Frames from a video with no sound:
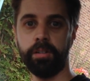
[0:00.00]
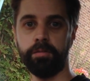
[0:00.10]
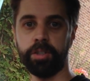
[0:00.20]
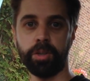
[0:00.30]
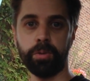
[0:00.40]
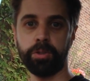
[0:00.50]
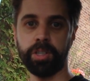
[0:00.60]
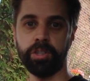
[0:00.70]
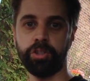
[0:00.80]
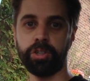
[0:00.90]
results
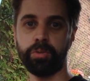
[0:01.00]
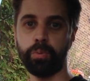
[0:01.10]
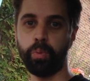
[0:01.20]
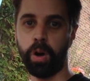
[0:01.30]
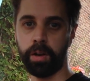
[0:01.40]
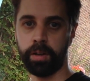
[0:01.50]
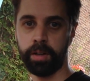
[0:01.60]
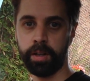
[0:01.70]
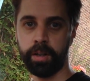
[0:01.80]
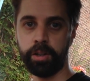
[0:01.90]
in just one
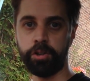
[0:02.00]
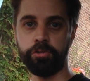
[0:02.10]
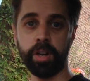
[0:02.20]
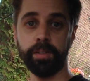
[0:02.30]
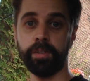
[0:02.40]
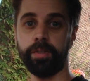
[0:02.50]
driver